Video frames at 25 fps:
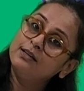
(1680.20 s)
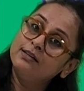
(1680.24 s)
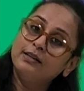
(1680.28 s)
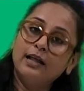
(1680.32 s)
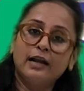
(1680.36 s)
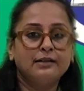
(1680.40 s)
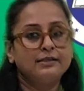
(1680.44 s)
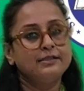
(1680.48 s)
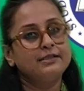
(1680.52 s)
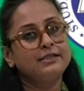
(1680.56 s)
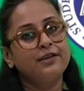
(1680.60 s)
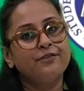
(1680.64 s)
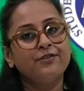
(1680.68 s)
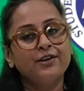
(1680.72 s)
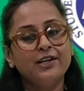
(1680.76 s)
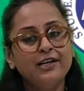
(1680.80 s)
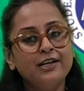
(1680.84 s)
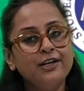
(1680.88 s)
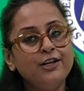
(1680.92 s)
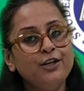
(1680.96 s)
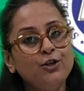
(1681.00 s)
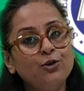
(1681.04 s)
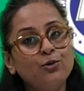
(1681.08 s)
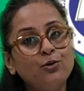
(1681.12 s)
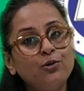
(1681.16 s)
that is given
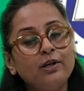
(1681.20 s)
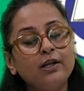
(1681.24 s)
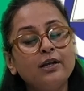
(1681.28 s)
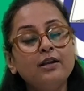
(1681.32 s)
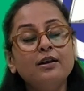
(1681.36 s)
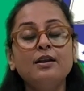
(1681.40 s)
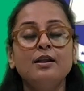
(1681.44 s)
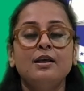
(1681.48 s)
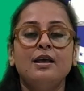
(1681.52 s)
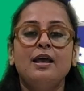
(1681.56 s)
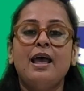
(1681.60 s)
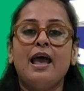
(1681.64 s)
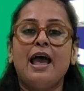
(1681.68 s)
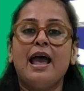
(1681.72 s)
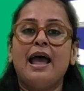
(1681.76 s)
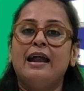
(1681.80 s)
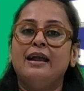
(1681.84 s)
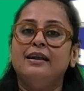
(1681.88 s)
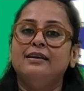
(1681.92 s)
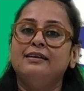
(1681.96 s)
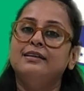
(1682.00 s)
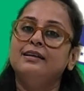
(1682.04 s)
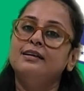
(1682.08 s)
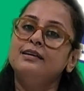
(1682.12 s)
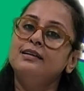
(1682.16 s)
in Newton
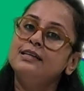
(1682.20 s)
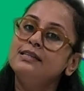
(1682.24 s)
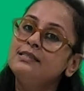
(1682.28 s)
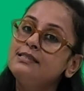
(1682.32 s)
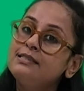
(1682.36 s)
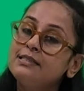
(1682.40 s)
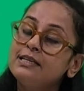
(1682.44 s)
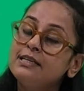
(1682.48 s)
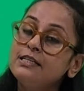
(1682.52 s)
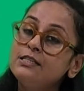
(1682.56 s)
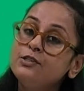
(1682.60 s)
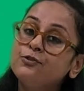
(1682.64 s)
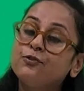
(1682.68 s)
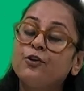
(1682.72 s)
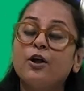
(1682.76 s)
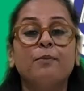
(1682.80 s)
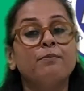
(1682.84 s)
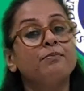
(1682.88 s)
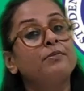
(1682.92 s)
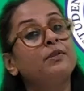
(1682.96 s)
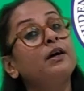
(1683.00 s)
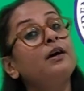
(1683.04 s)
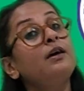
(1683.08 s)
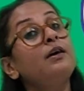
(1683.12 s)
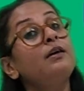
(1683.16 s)
and the distance
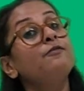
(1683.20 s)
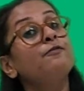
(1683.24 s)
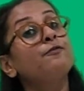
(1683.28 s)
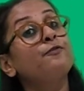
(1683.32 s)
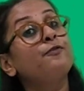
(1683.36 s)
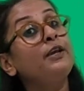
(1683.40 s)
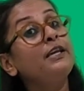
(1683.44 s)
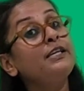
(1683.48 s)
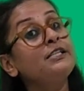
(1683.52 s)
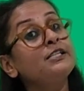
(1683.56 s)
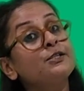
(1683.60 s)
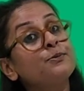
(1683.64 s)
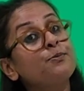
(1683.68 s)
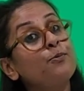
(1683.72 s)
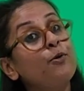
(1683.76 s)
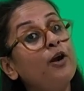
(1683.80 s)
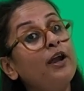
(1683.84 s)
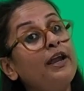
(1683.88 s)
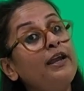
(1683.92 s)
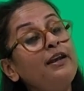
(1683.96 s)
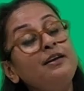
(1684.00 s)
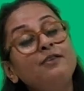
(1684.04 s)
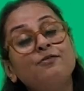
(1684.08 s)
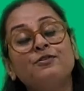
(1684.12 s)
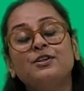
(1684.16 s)
from the fixed
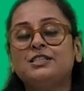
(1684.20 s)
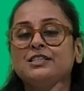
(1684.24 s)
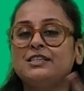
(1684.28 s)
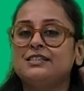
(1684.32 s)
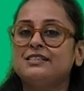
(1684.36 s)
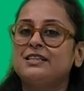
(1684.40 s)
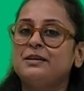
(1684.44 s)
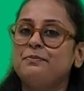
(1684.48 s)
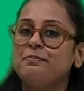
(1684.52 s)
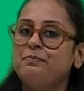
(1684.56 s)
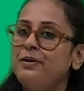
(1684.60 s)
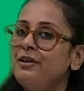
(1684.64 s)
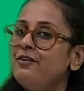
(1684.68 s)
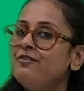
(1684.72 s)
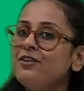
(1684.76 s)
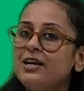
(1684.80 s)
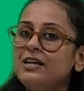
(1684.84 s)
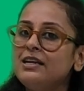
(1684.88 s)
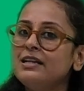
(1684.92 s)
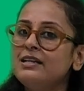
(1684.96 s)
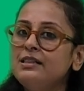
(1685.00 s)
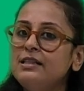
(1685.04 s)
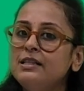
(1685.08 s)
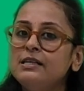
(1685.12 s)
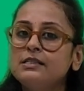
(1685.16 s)
point, which is the
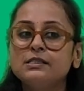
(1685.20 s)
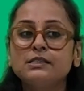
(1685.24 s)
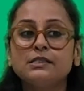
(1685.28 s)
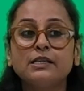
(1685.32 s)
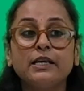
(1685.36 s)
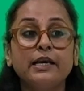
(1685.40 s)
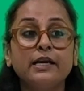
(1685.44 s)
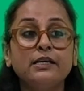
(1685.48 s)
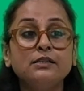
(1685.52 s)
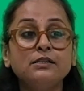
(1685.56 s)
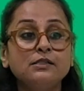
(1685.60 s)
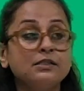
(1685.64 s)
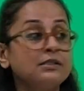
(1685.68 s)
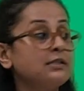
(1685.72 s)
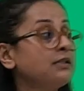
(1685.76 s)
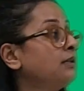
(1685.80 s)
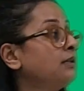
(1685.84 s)
pivot in this case.